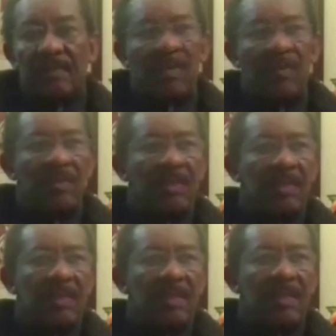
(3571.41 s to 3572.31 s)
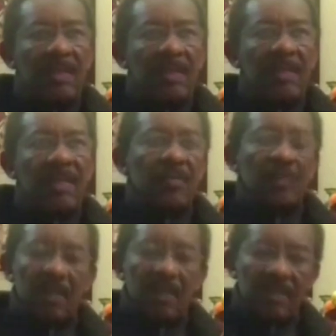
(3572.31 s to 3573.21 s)
I mean, we, it, it,
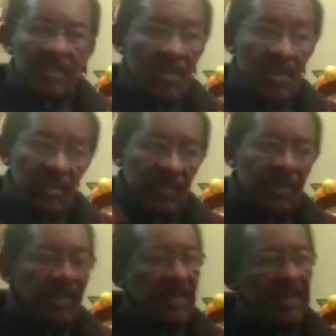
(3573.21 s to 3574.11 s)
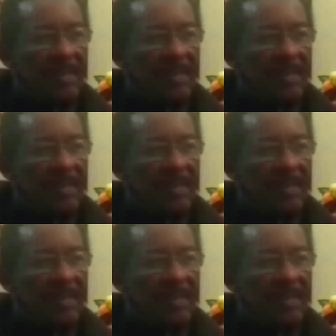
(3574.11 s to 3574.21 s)
that's what's so hurtful.